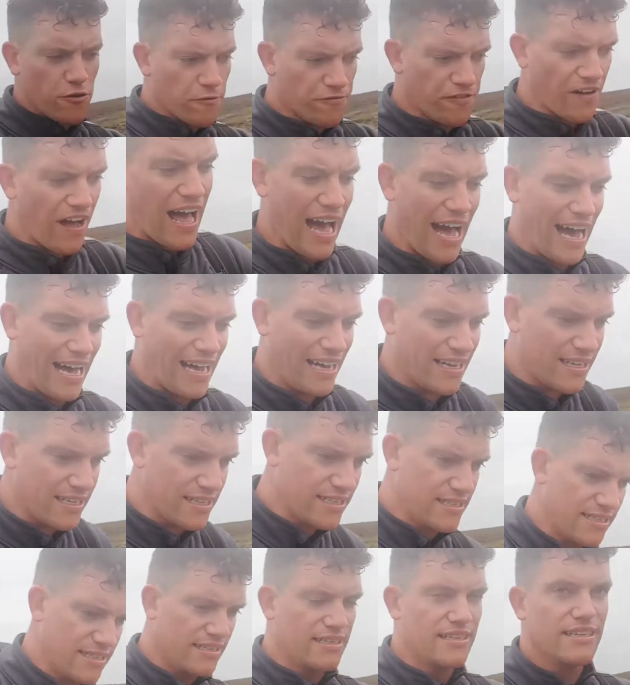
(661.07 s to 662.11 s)
far
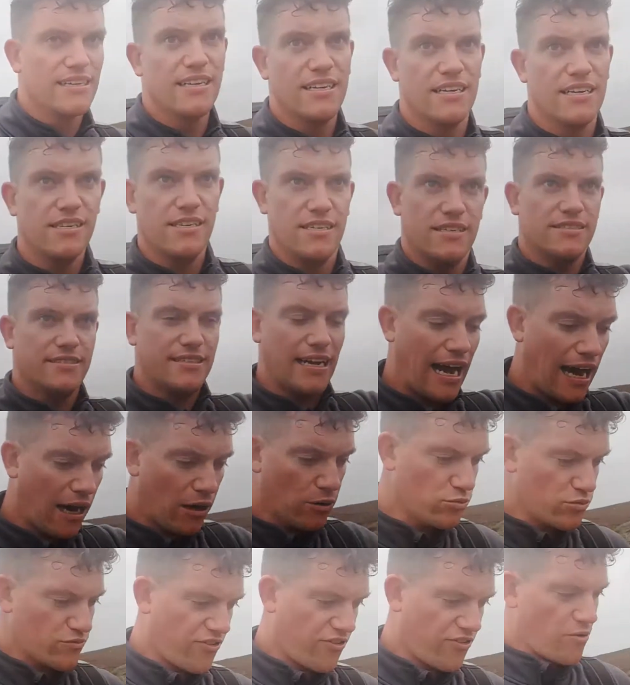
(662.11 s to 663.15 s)

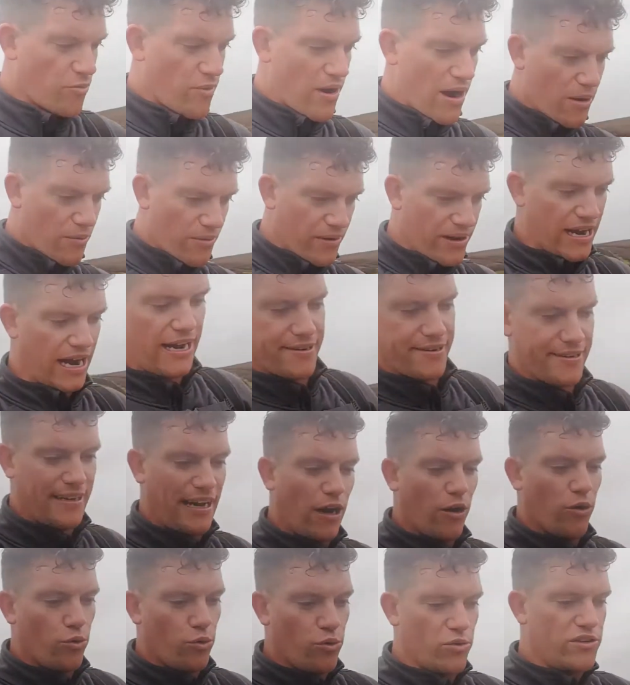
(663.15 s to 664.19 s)
down from where we are
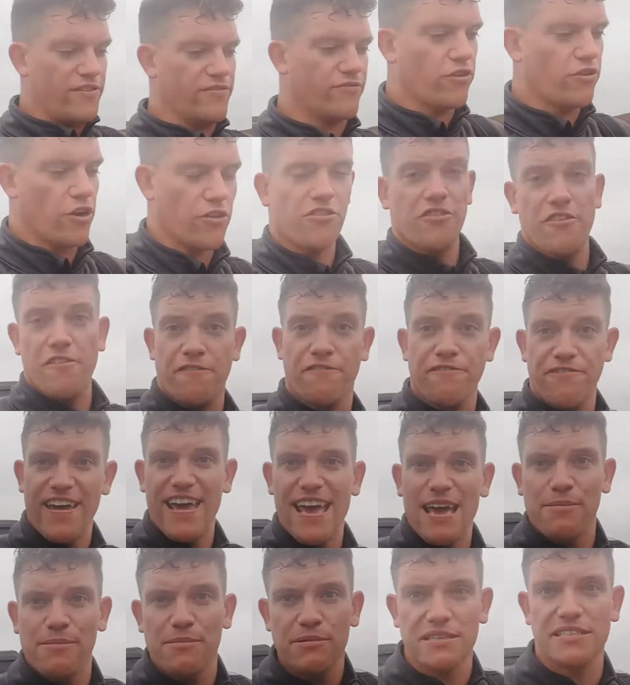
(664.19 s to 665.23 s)
now, you've got the
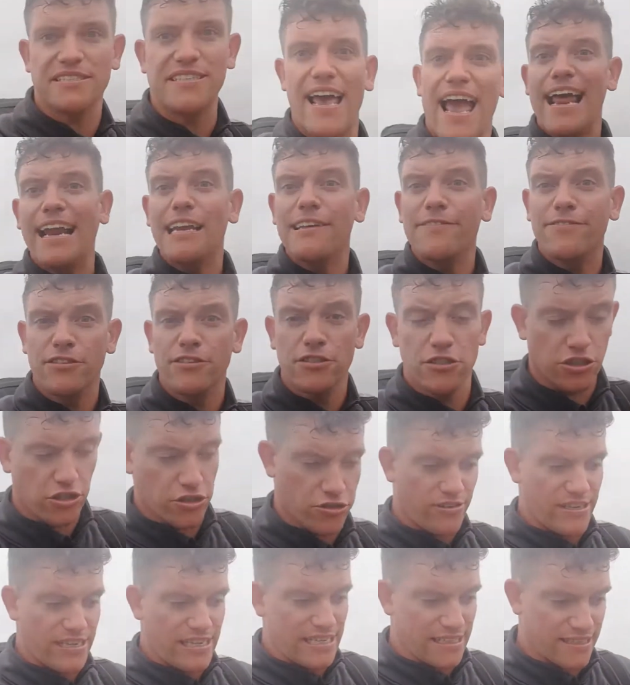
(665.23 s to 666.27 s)
famous elephant
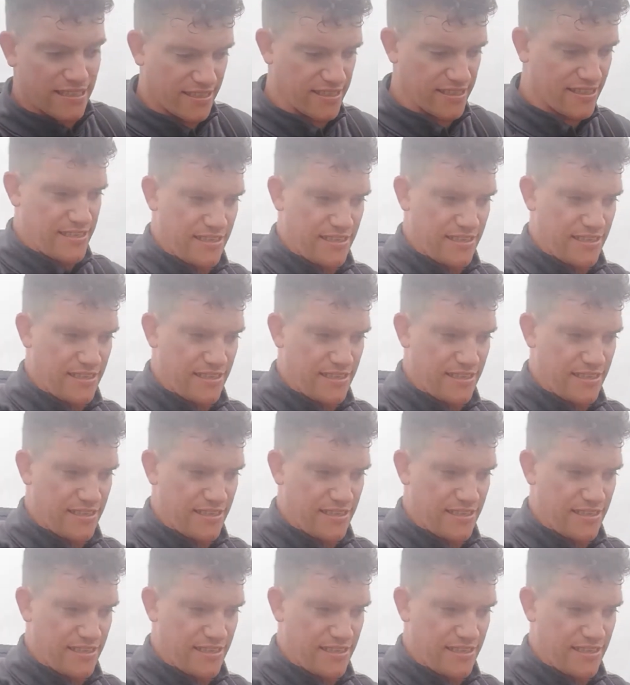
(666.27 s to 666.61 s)
trees.